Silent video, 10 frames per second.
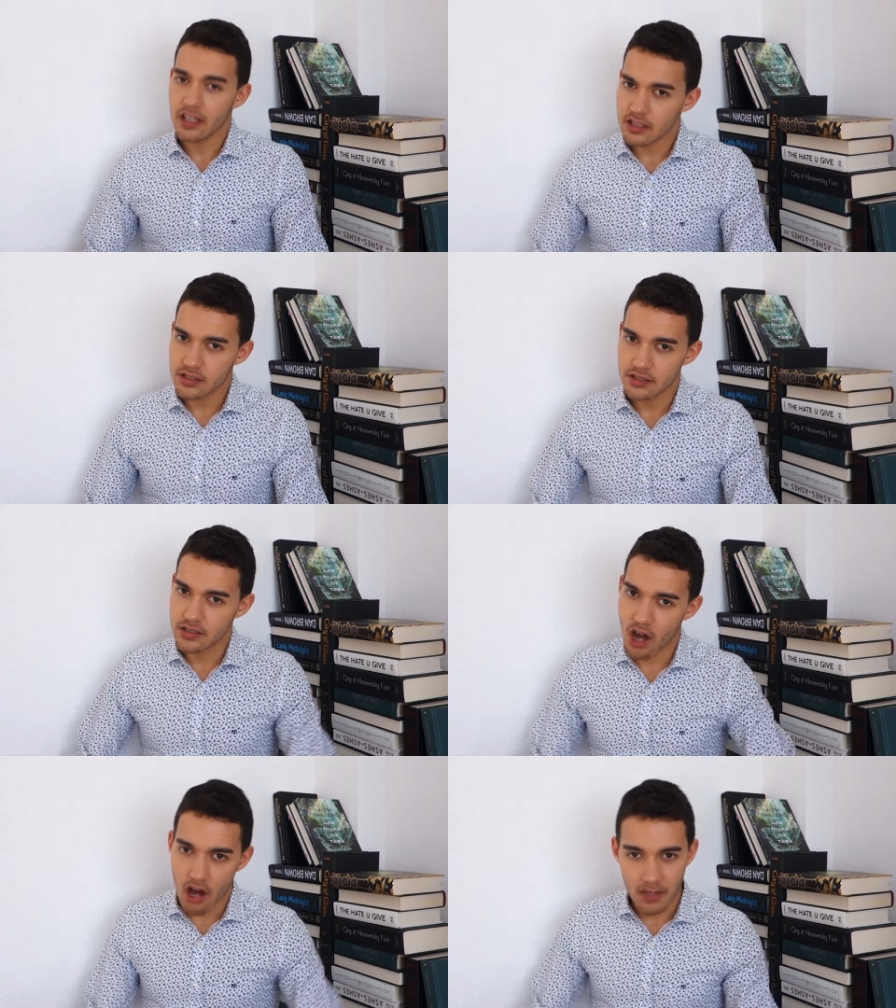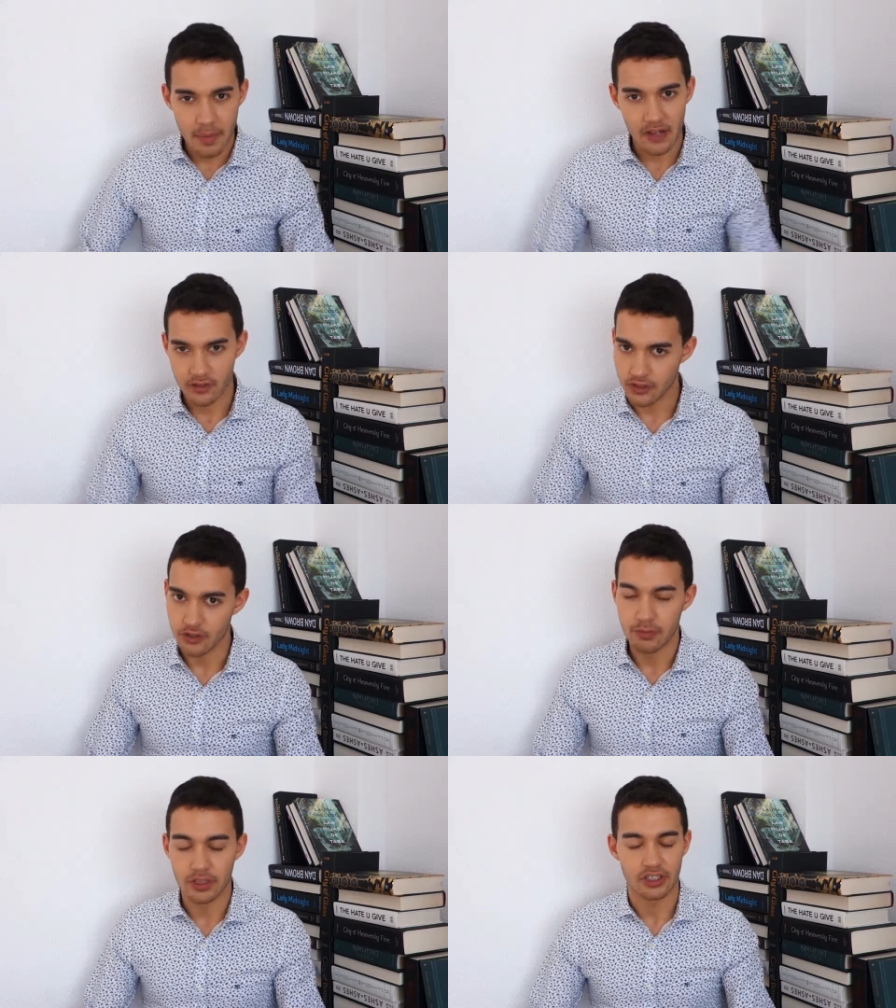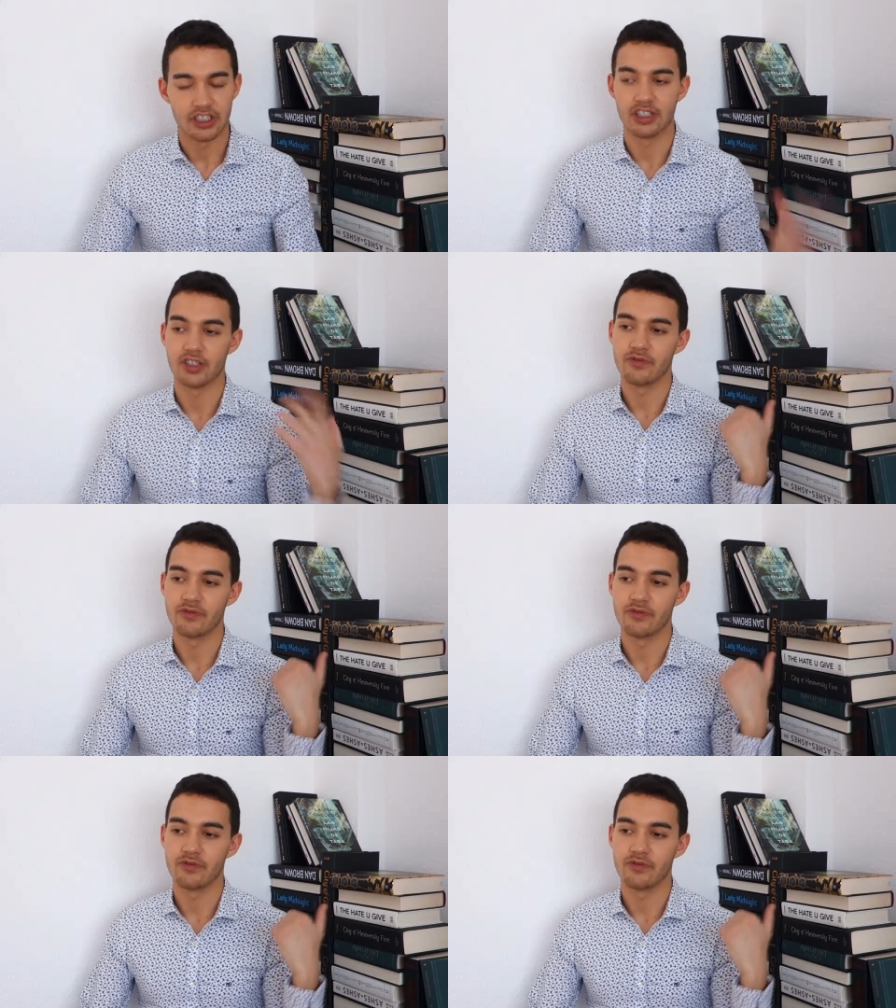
I could talk about two books here.